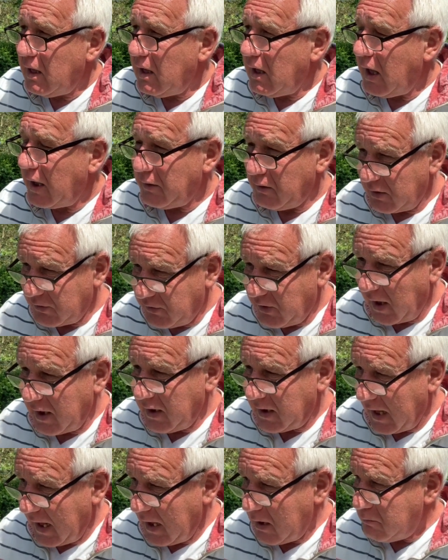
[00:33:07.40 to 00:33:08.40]
And I say
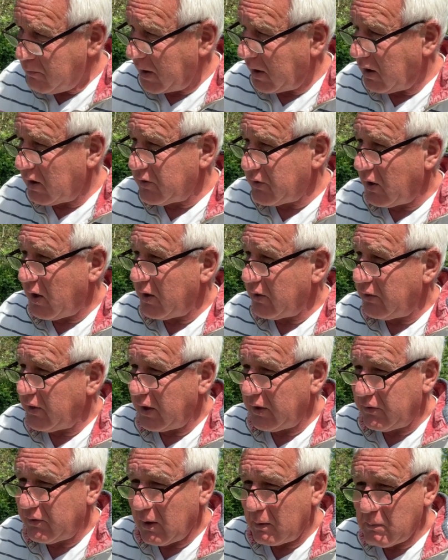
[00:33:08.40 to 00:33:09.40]
that because I
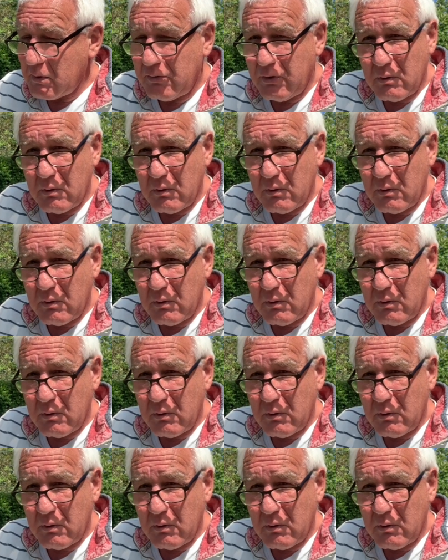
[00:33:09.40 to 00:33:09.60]
think some of